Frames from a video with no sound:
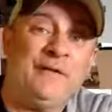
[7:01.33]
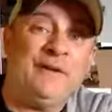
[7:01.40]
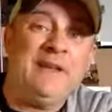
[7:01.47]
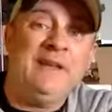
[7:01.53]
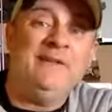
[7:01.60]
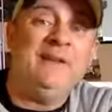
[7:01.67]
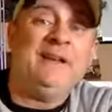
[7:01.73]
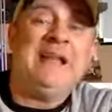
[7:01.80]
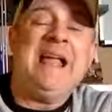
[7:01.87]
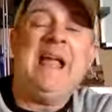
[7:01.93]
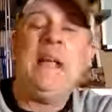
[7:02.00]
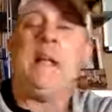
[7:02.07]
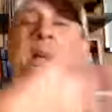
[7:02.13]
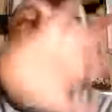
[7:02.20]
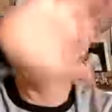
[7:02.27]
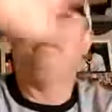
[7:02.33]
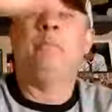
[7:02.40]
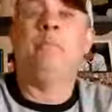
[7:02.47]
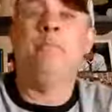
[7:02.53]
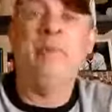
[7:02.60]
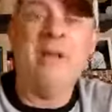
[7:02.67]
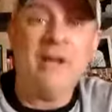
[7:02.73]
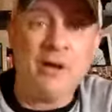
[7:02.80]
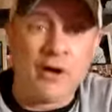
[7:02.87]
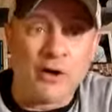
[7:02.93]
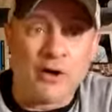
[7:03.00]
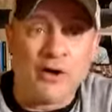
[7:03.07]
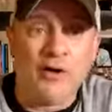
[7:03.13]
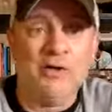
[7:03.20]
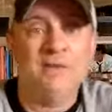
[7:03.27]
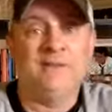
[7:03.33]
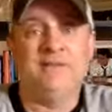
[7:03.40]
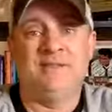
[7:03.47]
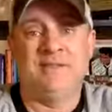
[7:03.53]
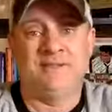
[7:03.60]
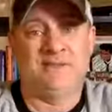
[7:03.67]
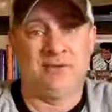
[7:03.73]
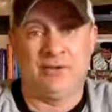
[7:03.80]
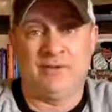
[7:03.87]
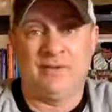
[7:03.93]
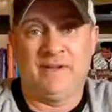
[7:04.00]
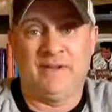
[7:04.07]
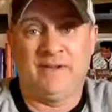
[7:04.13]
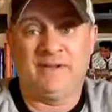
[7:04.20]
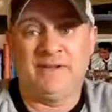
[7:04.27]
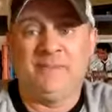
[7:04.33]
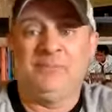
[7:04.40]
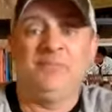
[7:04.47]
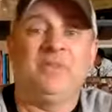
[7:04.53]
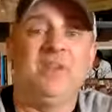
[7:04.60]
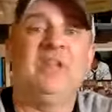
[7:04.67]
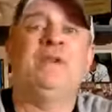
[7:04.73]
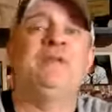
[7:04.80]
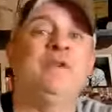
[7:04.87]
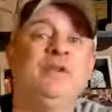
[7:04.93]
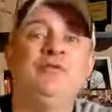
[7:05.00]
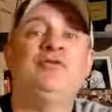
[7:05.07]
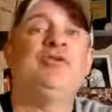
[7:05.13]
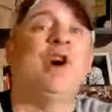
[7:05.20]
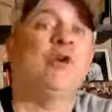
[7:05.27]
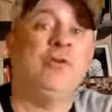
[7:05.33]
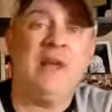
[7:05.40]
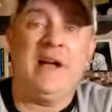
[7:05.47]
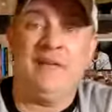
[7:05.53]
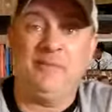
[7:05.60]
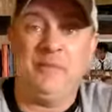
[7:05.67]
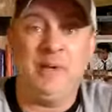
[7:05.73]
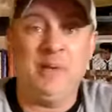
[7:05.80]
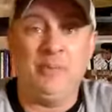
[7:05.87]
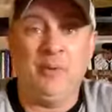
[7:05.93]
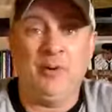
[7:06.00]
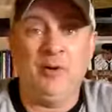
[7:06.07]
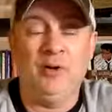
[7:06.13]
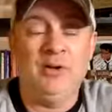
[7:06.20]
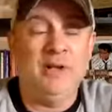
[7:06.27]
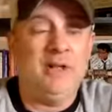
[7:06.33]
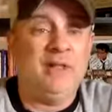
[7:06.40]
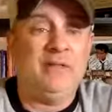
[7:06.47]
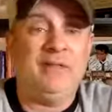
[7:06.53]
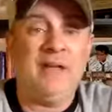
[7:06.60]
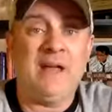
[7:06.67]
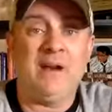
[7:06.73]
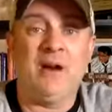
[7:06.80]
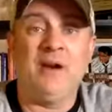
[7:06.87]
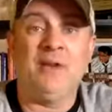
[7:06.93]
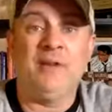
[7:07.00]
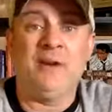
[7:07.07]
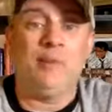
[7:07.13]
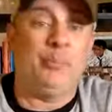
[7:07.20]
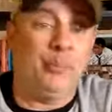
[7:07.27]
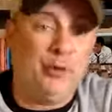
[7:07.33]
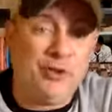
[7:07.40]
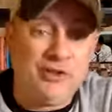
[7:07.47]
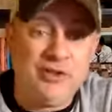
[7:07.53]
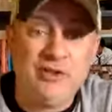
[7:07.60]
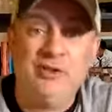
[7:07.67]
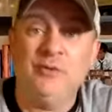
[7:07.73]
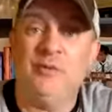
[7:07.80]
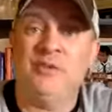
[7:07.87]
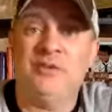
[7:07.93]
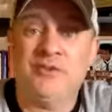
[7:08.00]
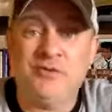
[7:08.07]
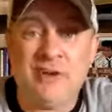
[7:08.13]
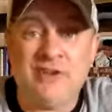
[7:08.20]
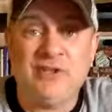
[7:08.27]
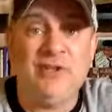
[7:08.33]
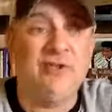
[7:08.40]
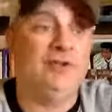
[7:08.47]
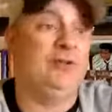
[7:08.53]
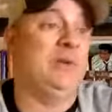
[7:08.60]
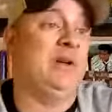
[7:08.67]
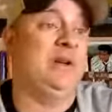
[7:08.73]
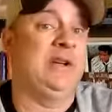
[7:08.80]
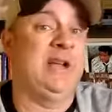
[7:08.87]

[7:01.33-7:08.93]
even a bigger disservice if you don't have people that are there pushing you and stretching you and